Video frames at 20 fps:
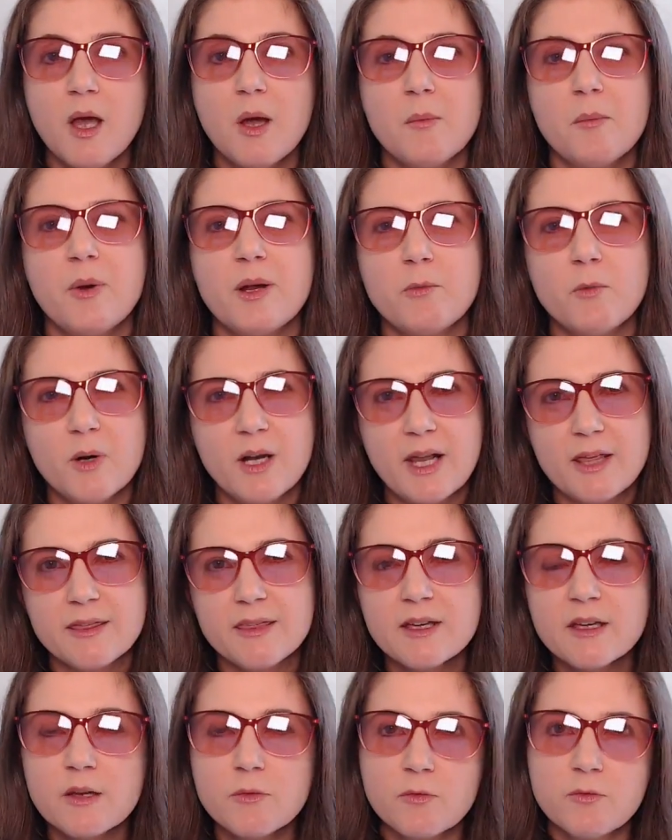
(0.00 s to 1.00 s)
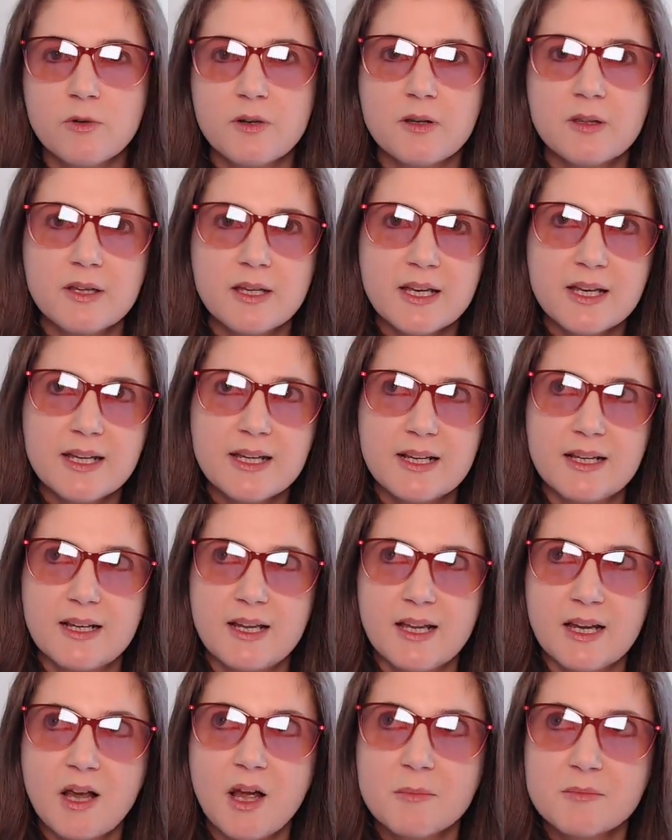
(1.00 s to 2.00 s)
But what I think really
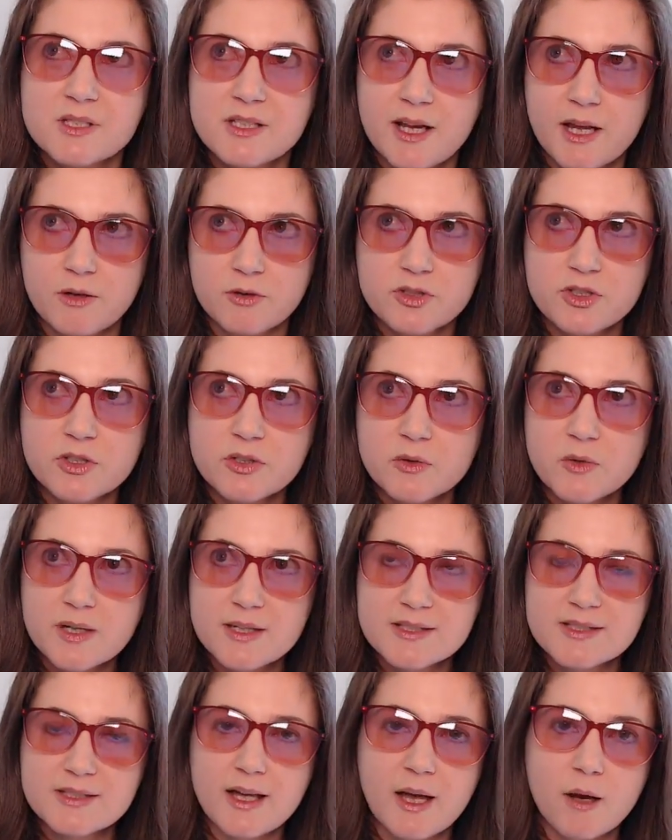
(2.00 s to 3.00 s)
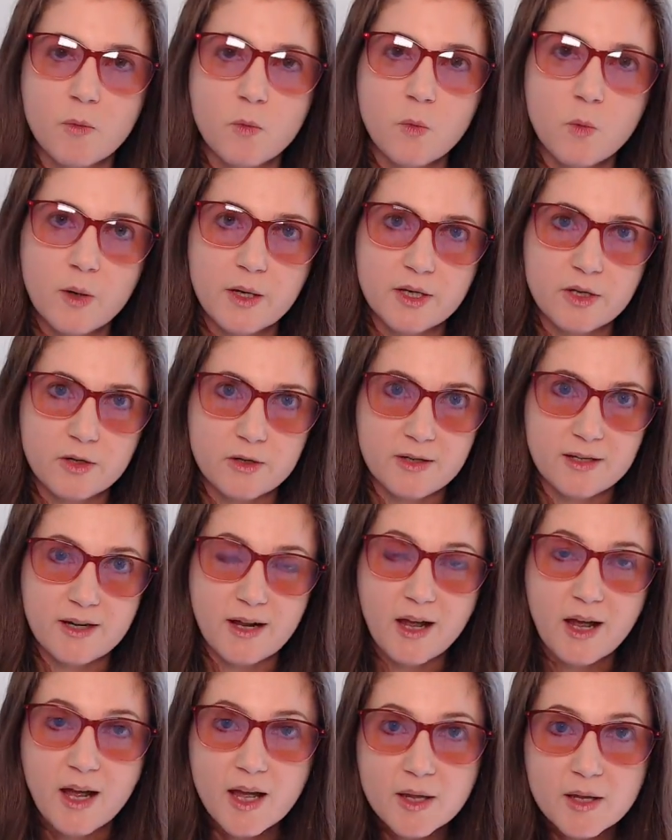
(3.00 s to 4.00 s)
it comes down to is that when you're in a
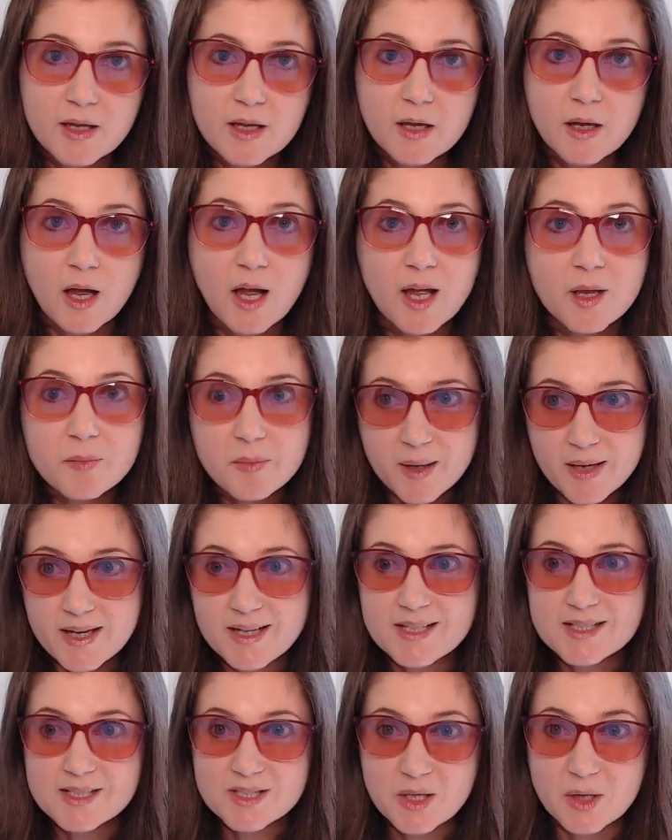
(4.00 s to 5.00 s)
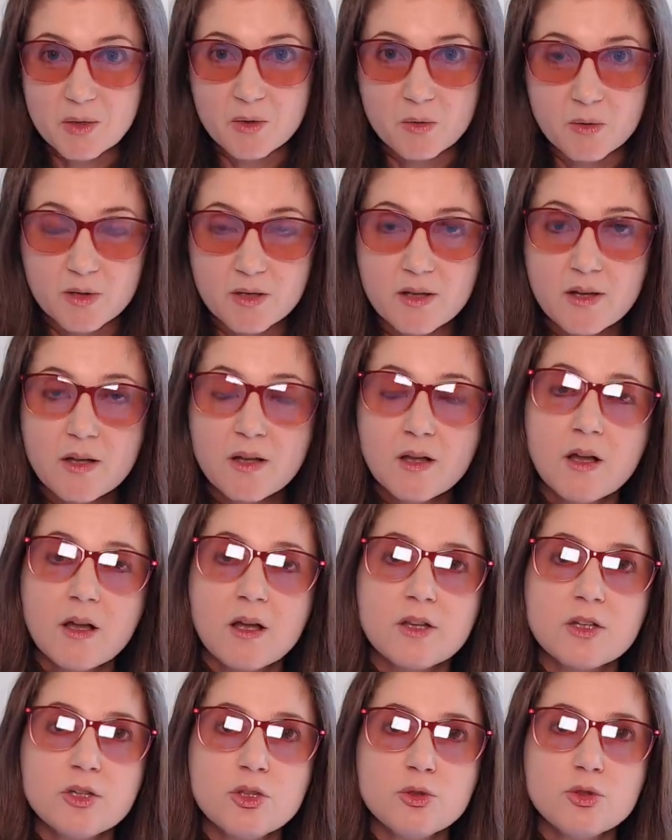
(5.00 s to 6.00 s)
high pain zone,
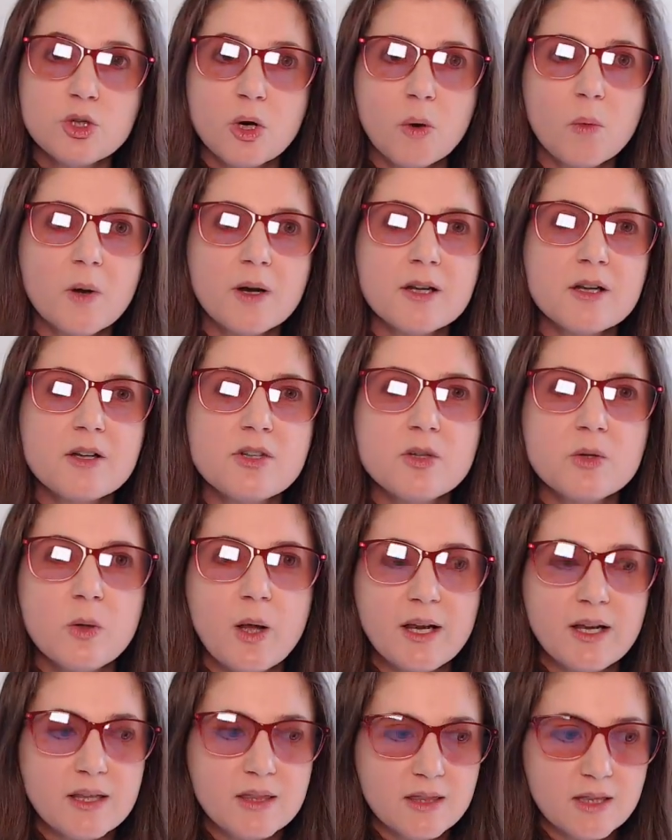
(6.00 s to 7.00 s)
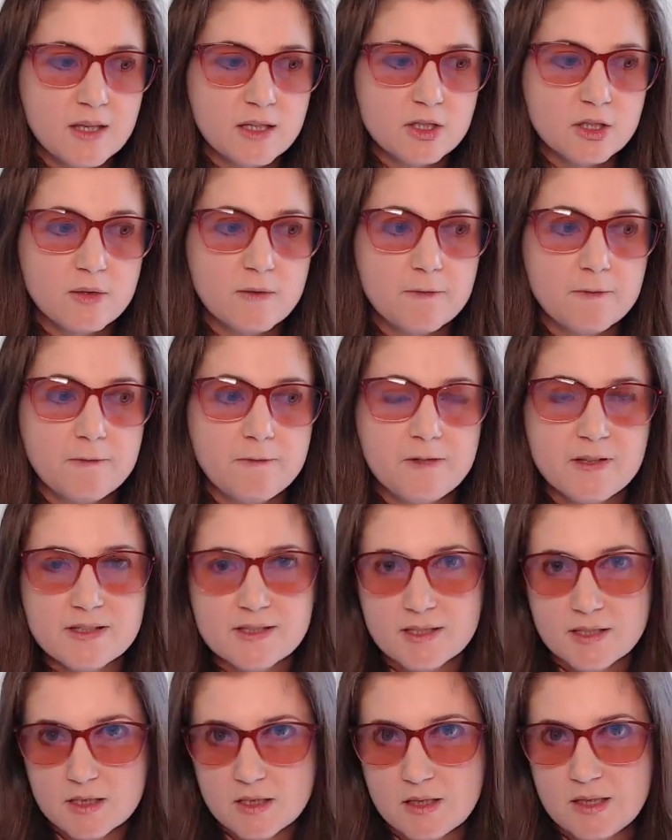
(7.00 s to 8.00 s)
you don't want to do anything
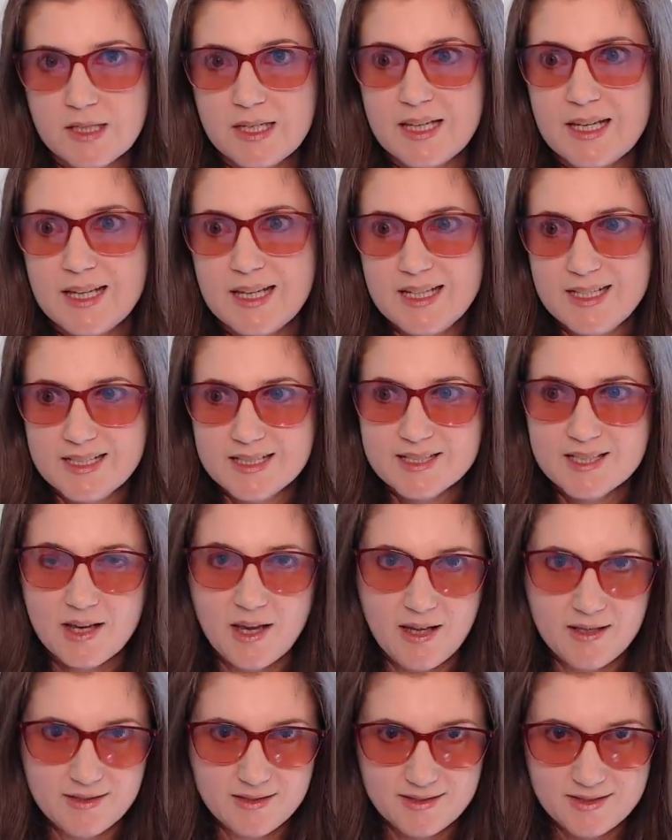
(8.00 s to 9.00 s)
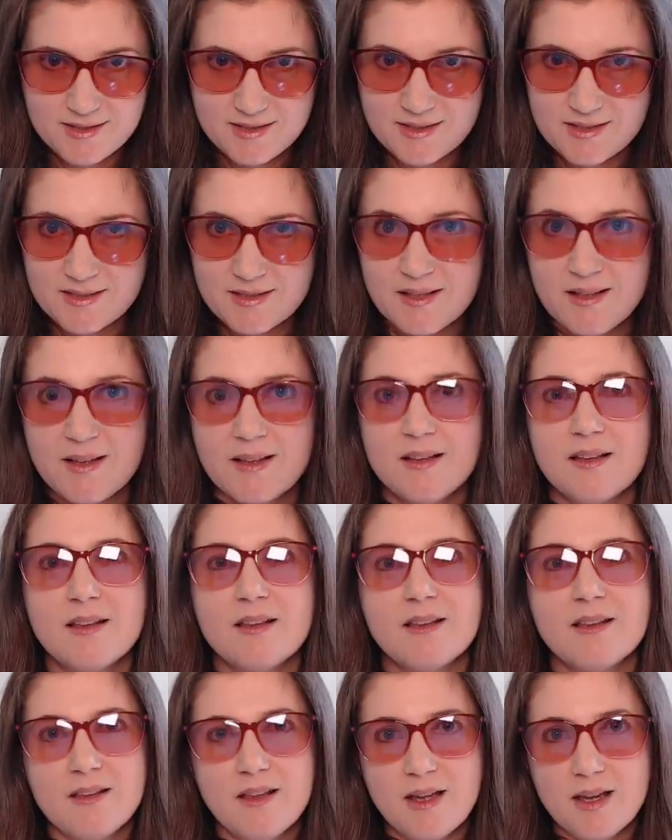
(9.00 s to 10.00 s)
physically intense,
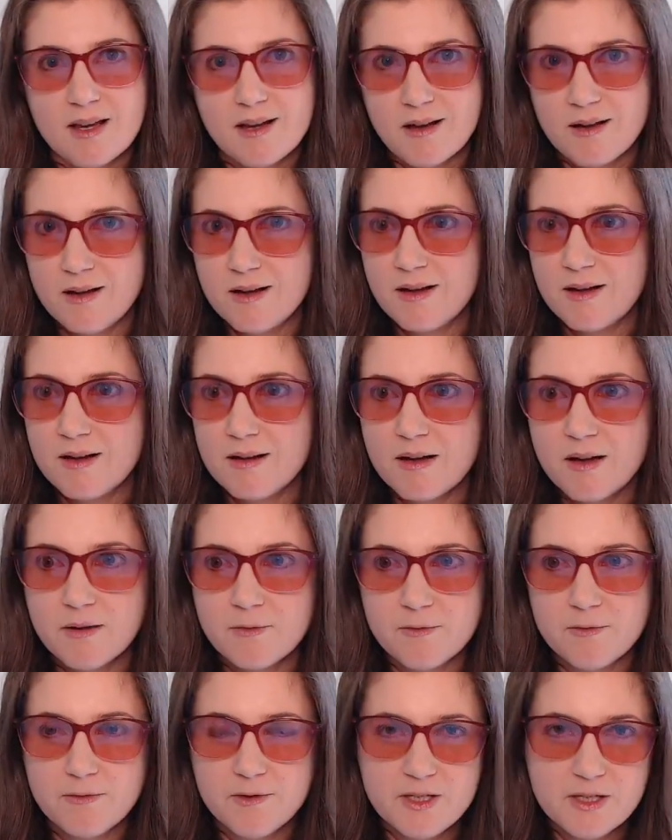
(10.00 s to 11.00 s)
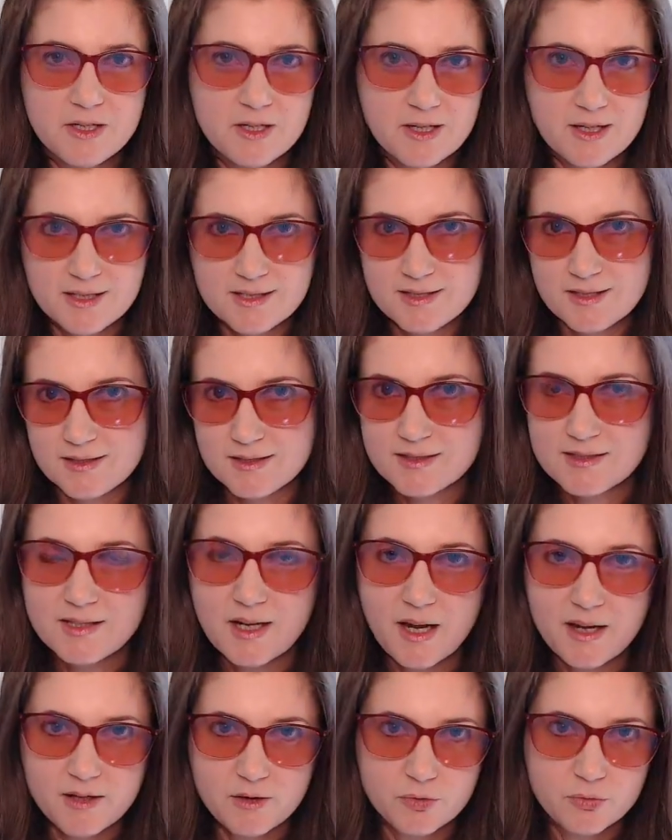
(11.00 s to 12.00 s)
like a vinyasa
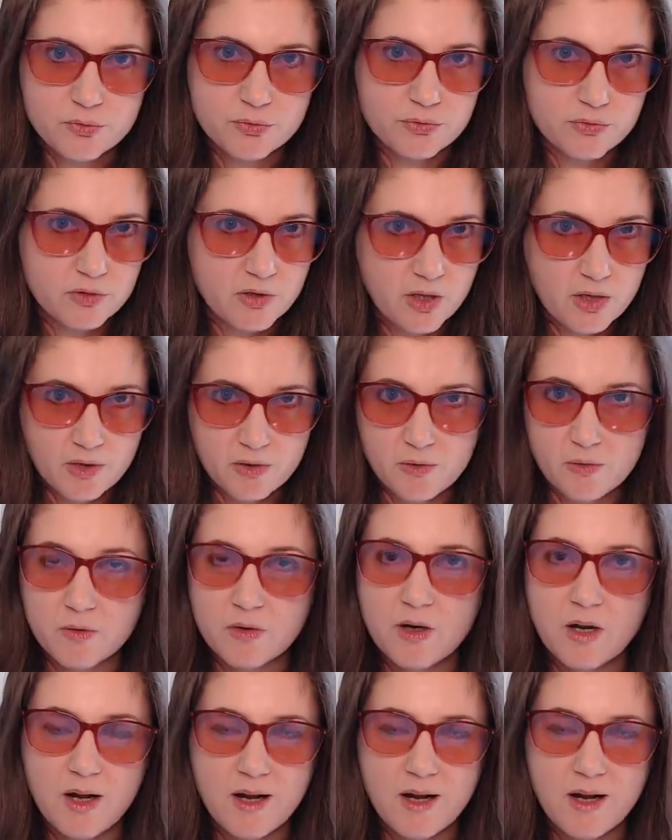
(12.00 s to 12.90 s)
style flow.